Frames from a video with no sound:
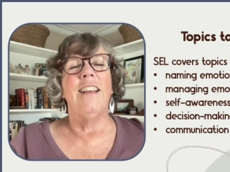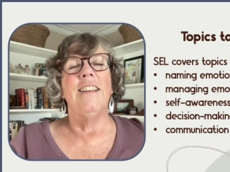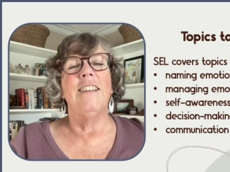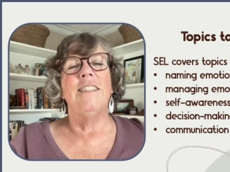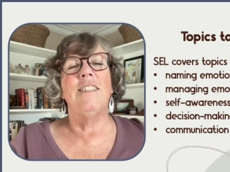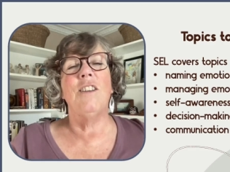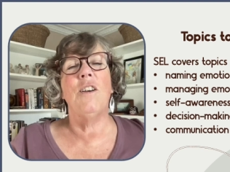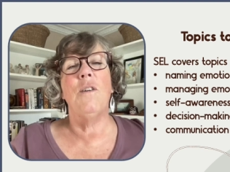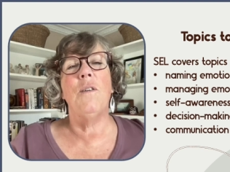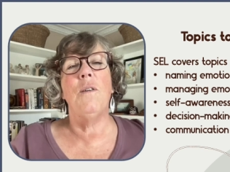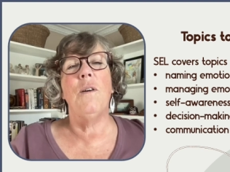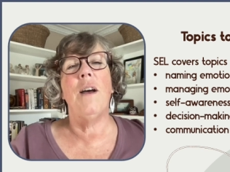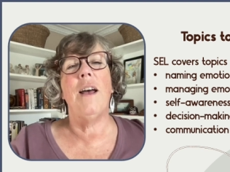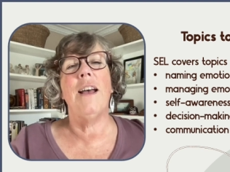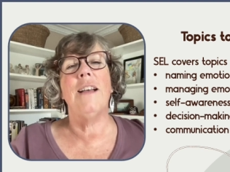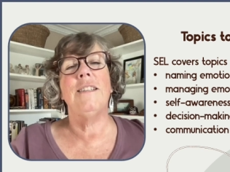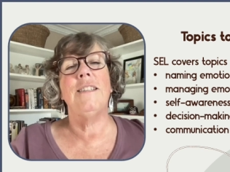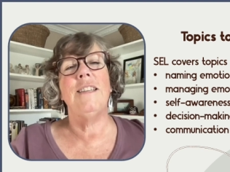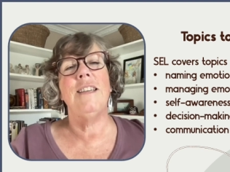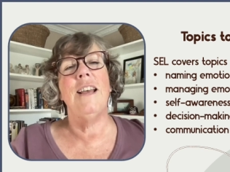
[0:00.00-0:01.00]
So,
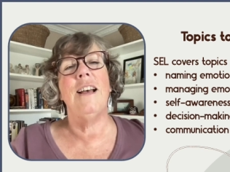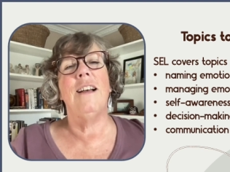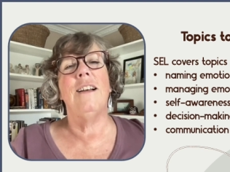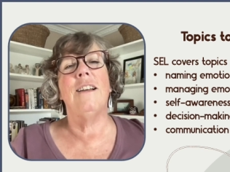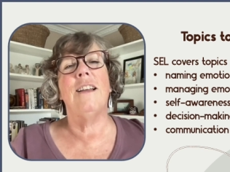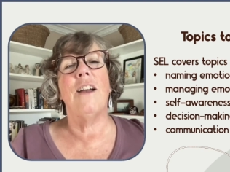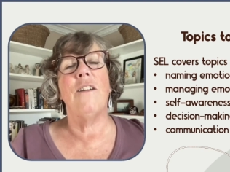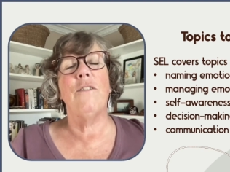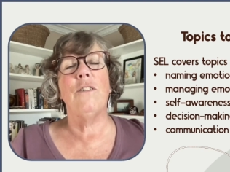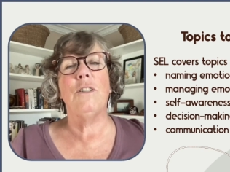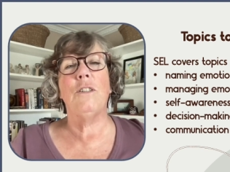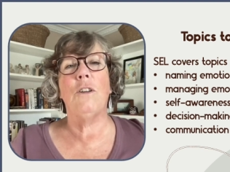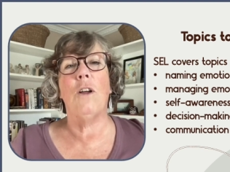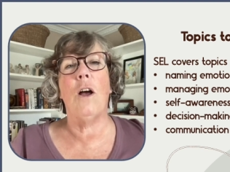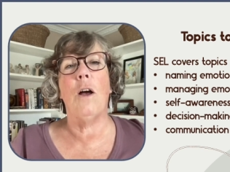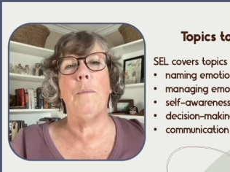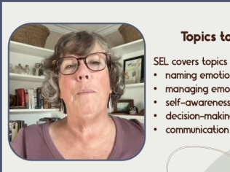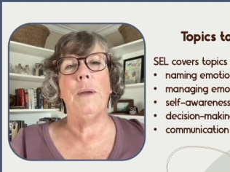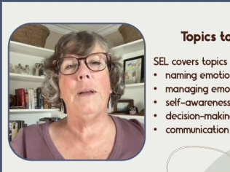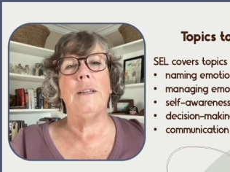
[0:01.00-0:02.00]
SEL covers
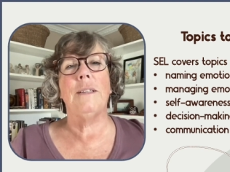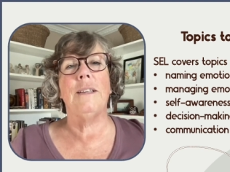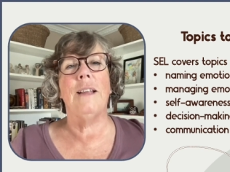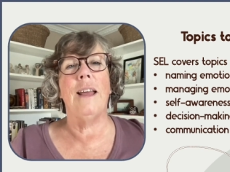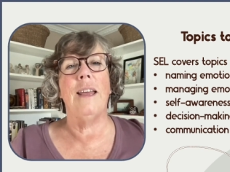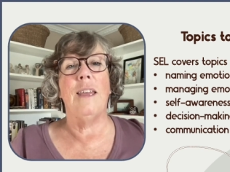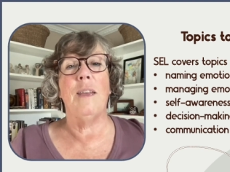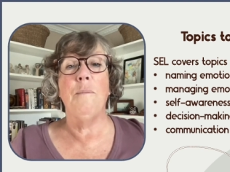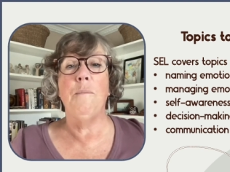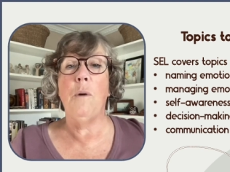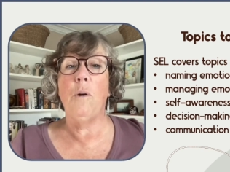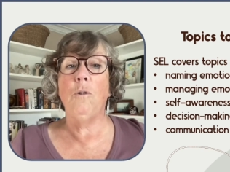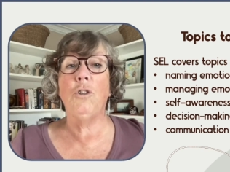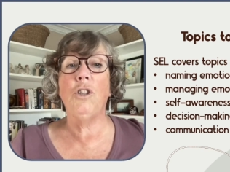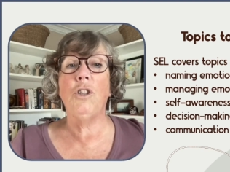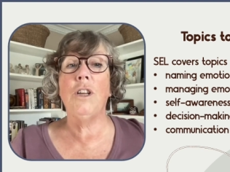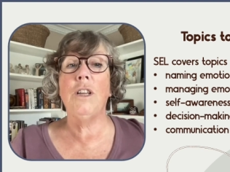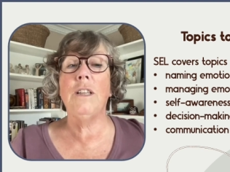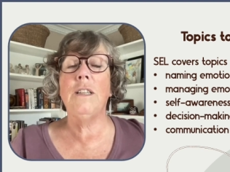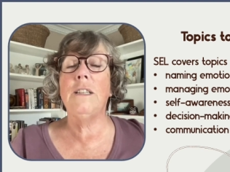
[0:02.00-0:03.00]
topics like
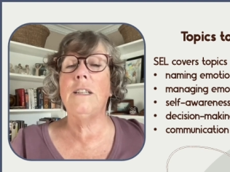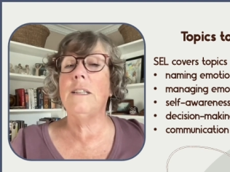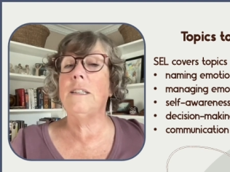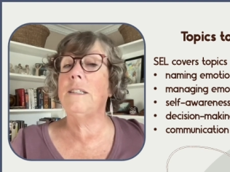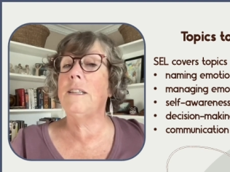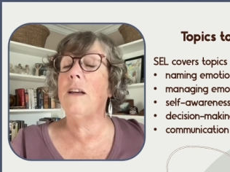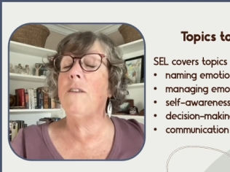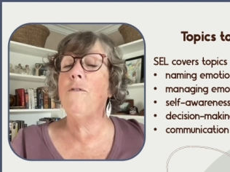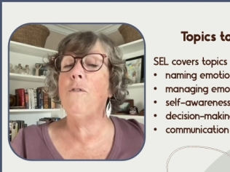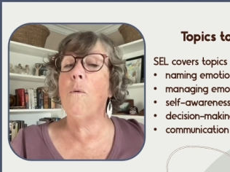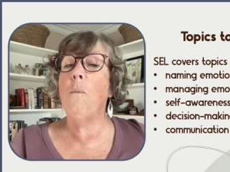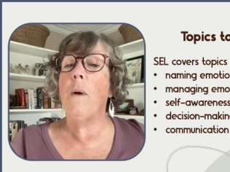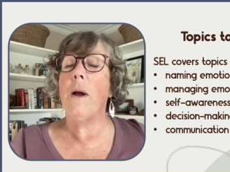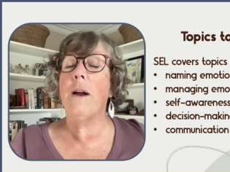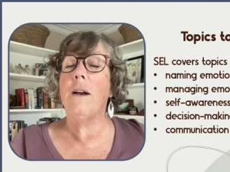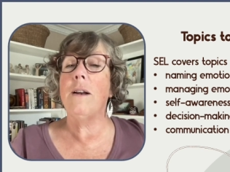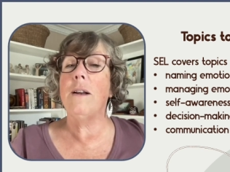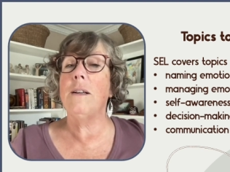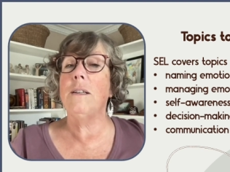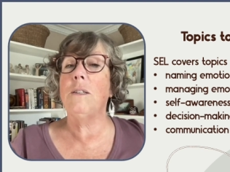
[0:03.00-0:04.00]
emotions, self
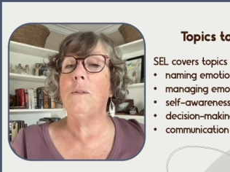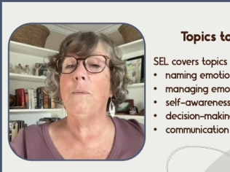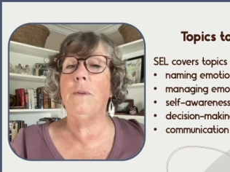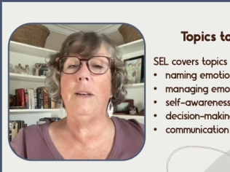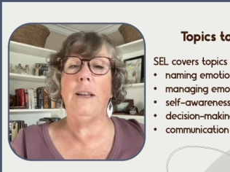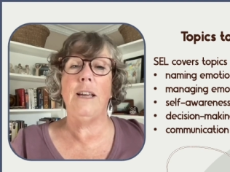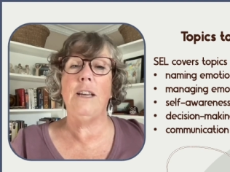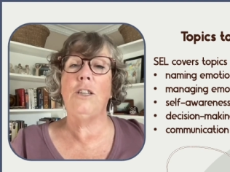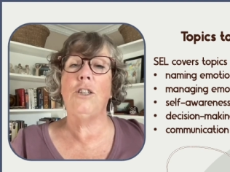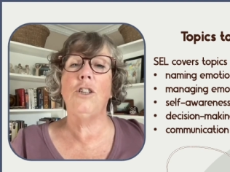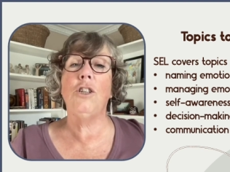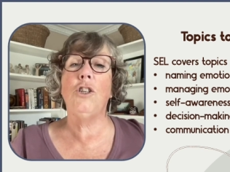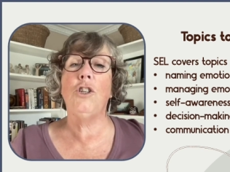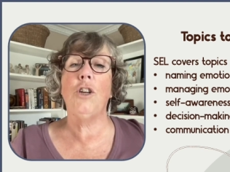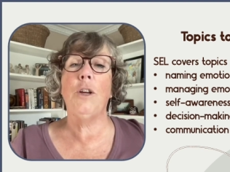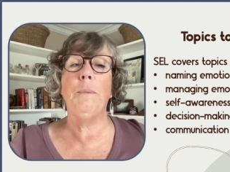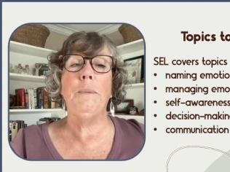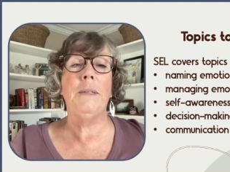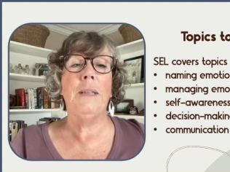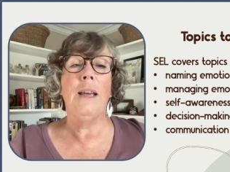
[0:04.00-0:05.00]
awareness,
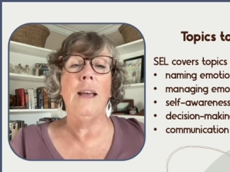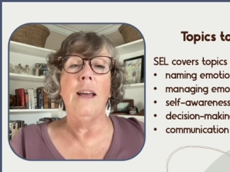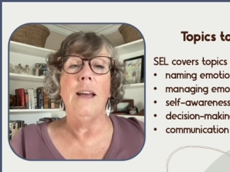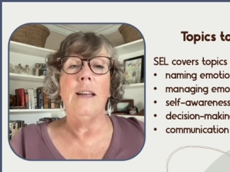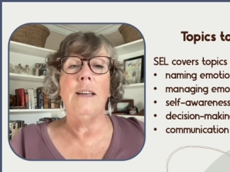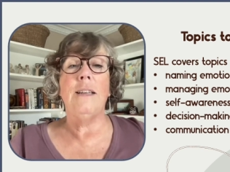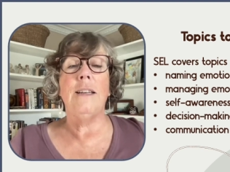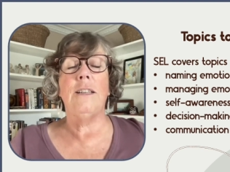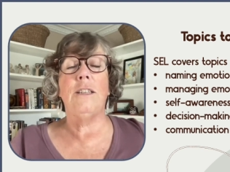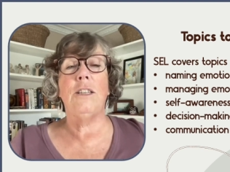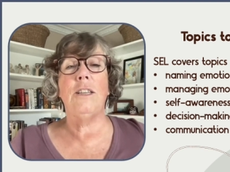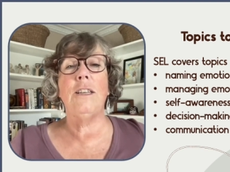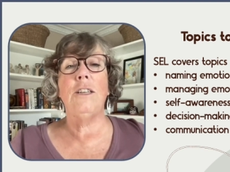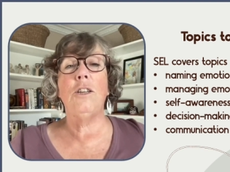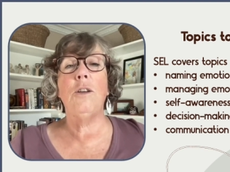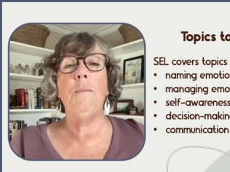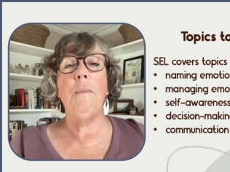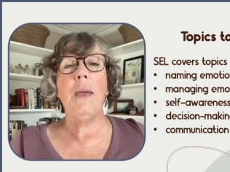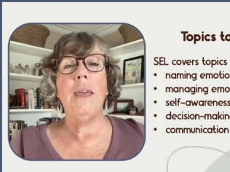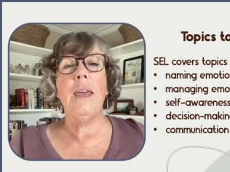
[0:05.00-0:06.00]
relationships,
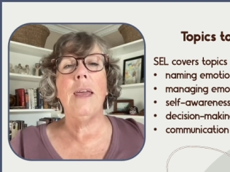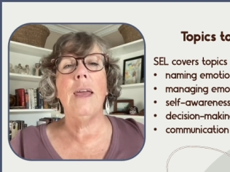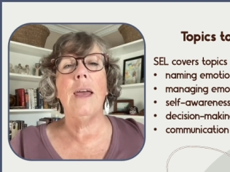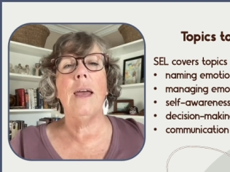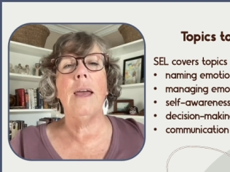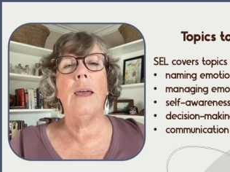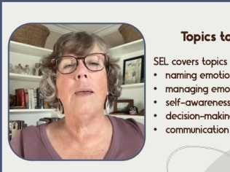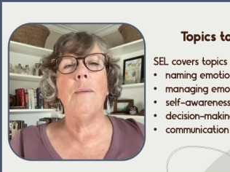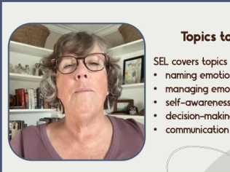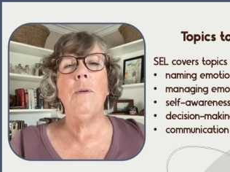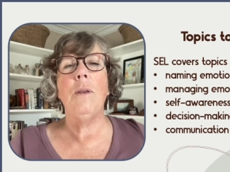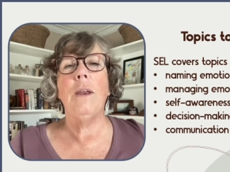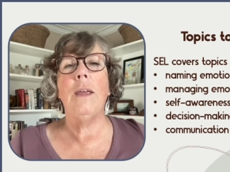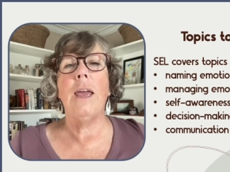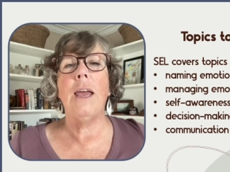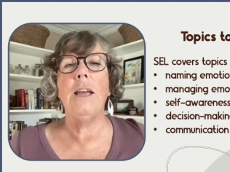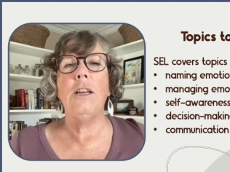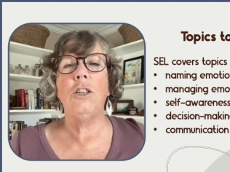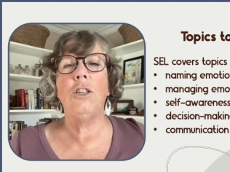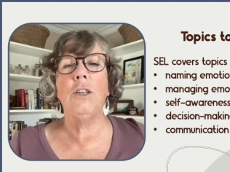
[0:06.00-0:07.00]
decision making, and
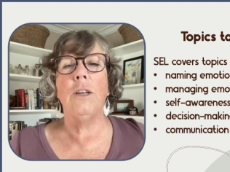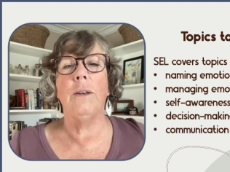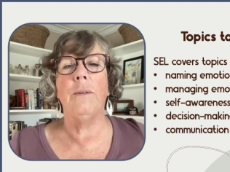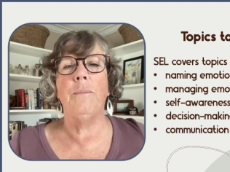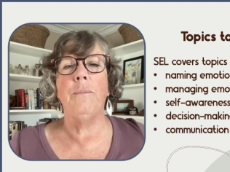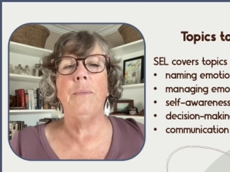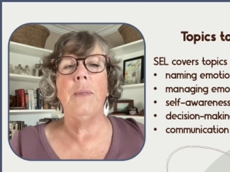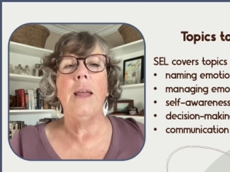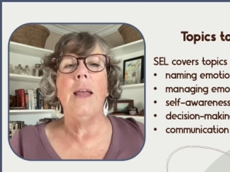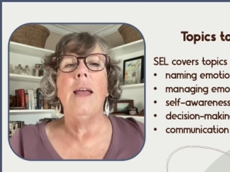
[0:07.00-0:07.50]
communication.